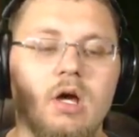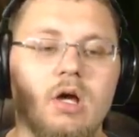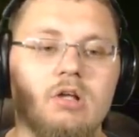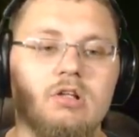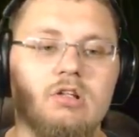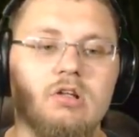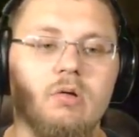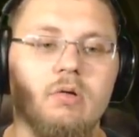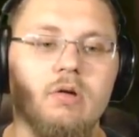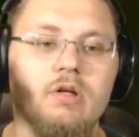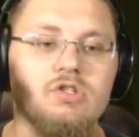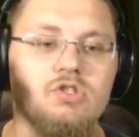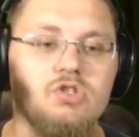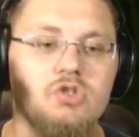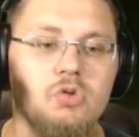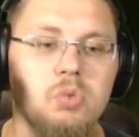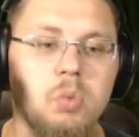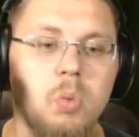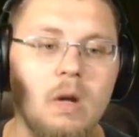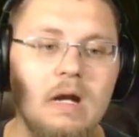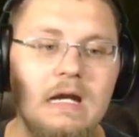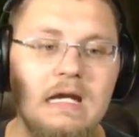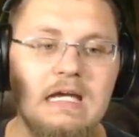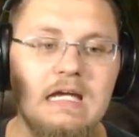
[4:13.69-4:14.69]
So it is
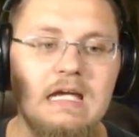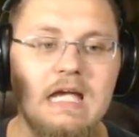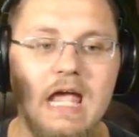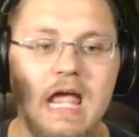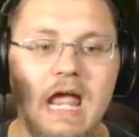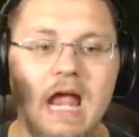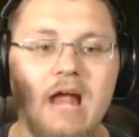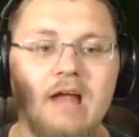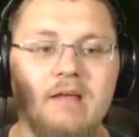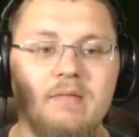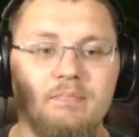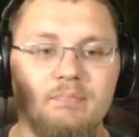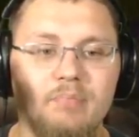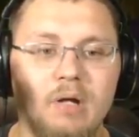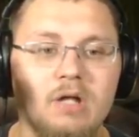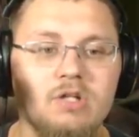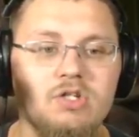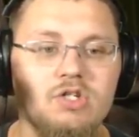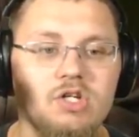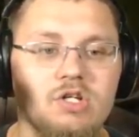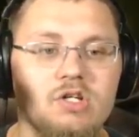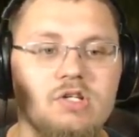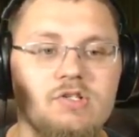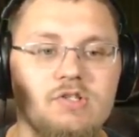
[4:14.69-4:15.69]
28
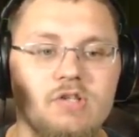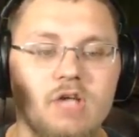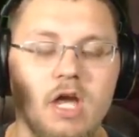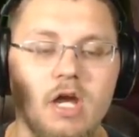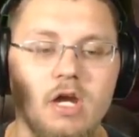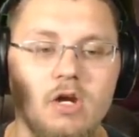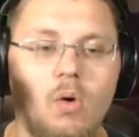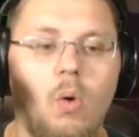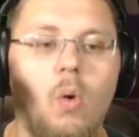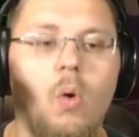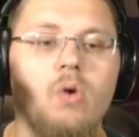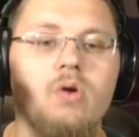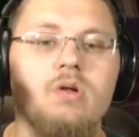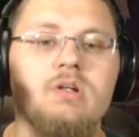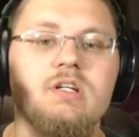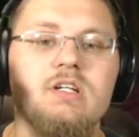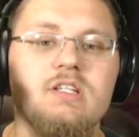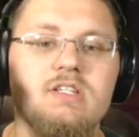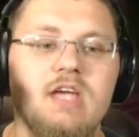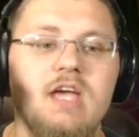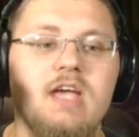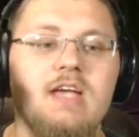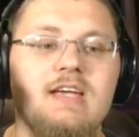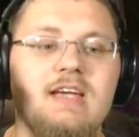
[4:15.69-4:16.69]
punches in order to
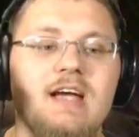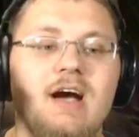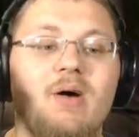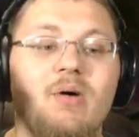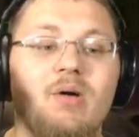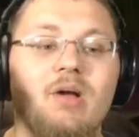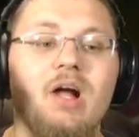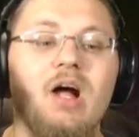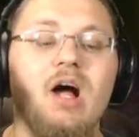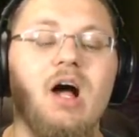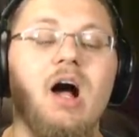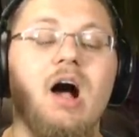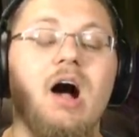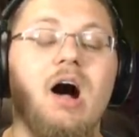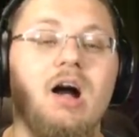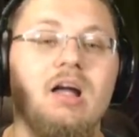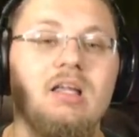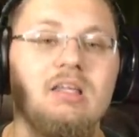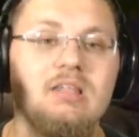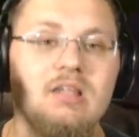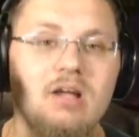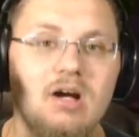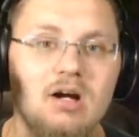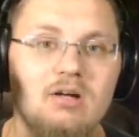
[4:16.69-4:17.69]
take out
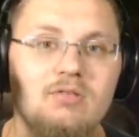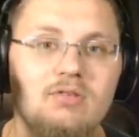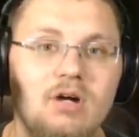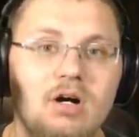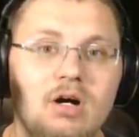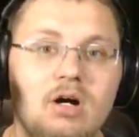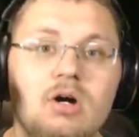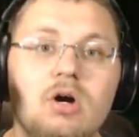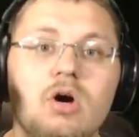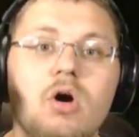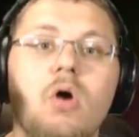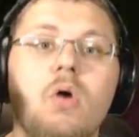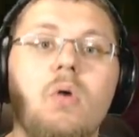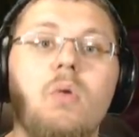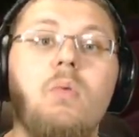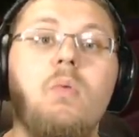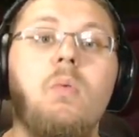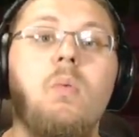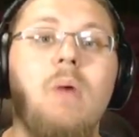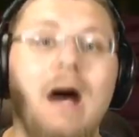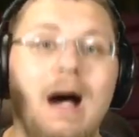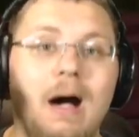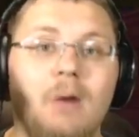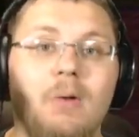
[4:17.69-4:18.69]
a larva.
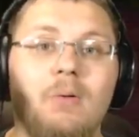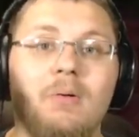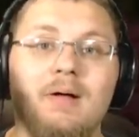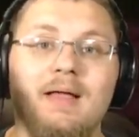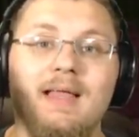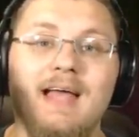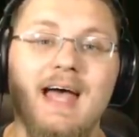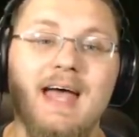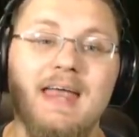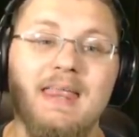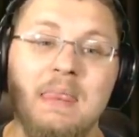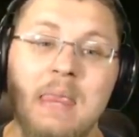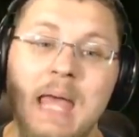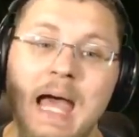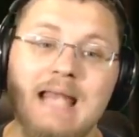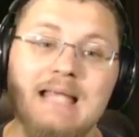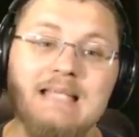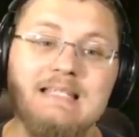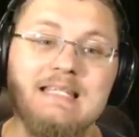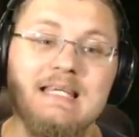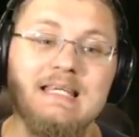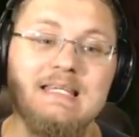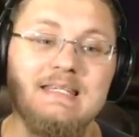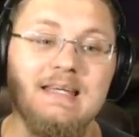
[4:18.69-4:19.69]
Wow, that
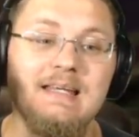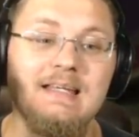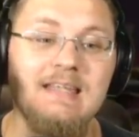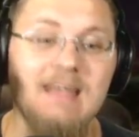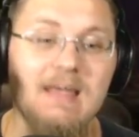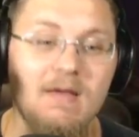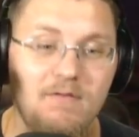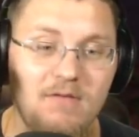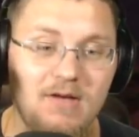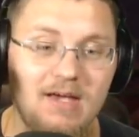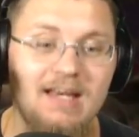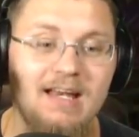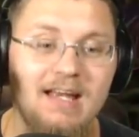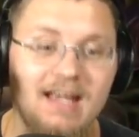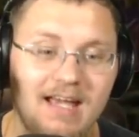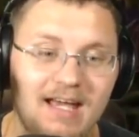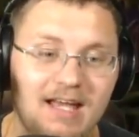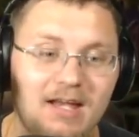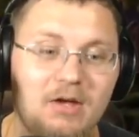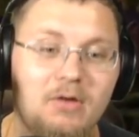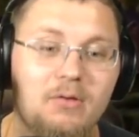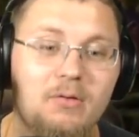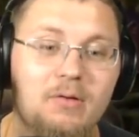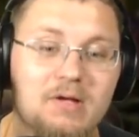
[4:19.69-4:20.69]
is a significant
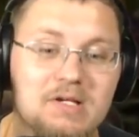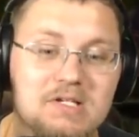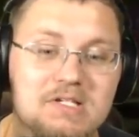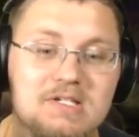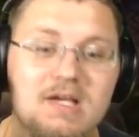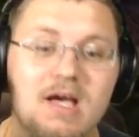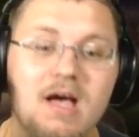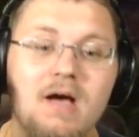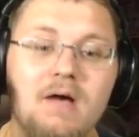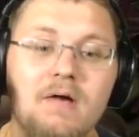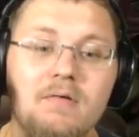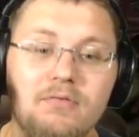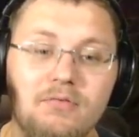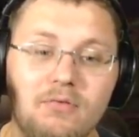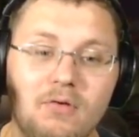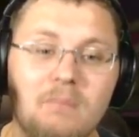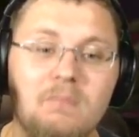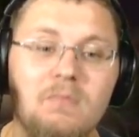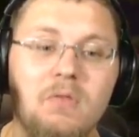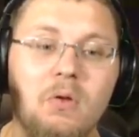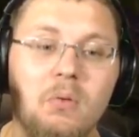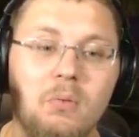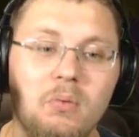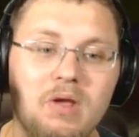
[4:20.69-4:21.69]
increase
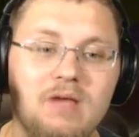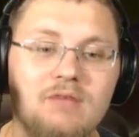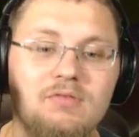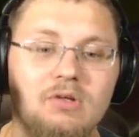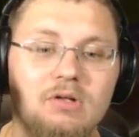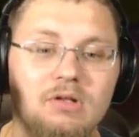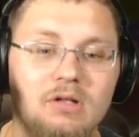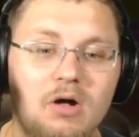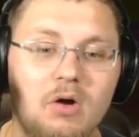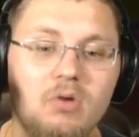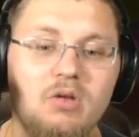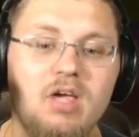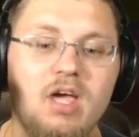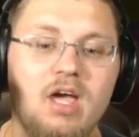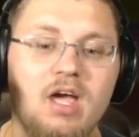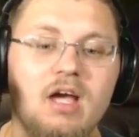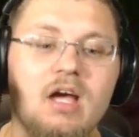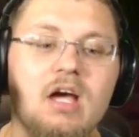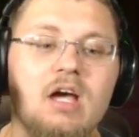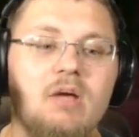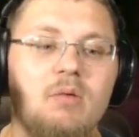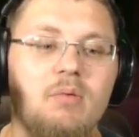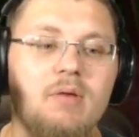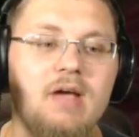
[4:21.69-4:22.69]
from the weevil. Okay,
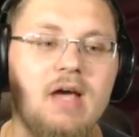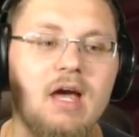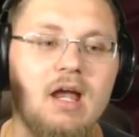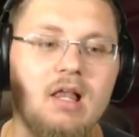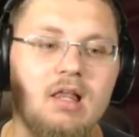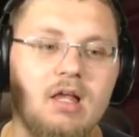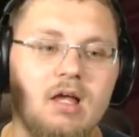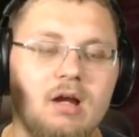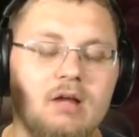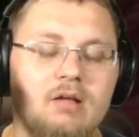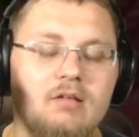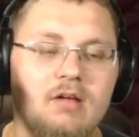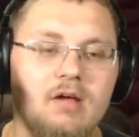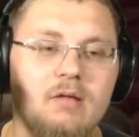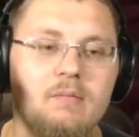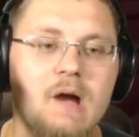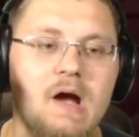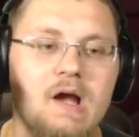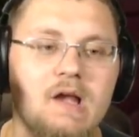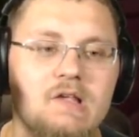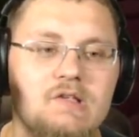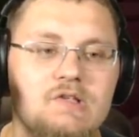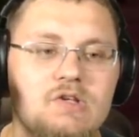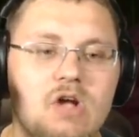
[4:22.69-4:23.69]
we got a lot of dead
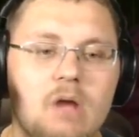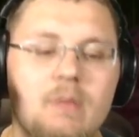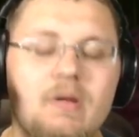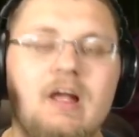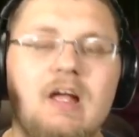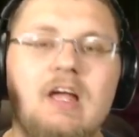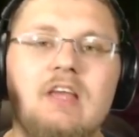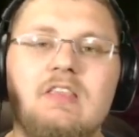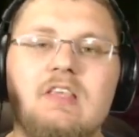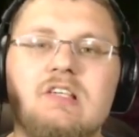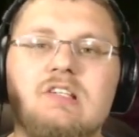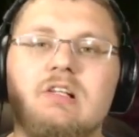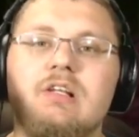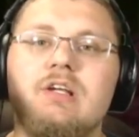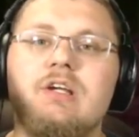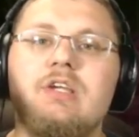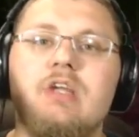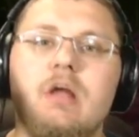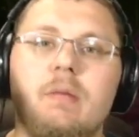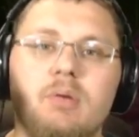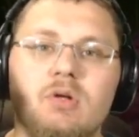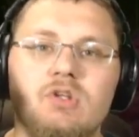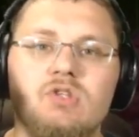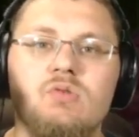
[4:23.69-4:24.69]
bodies, and I'm going to get this
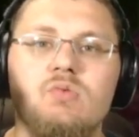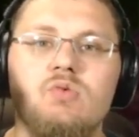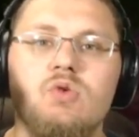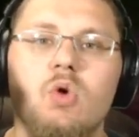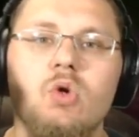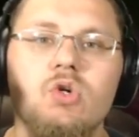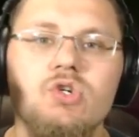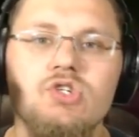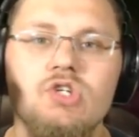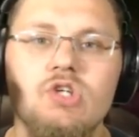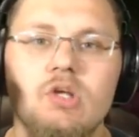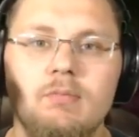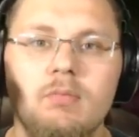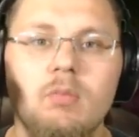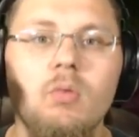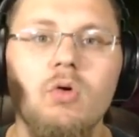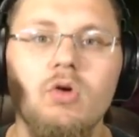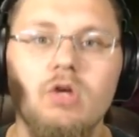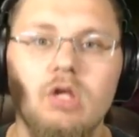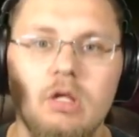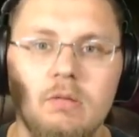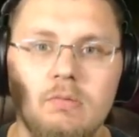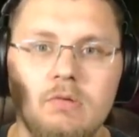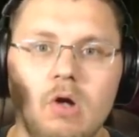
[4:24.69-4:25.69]
cleaned up, put some torches up, and
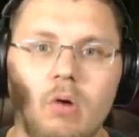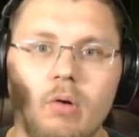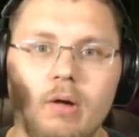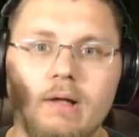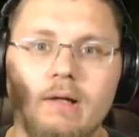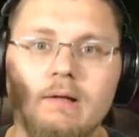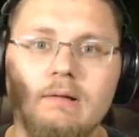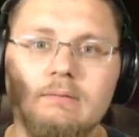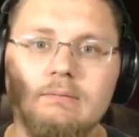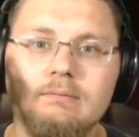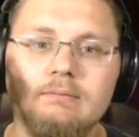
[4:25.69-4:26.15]
we'll keep going.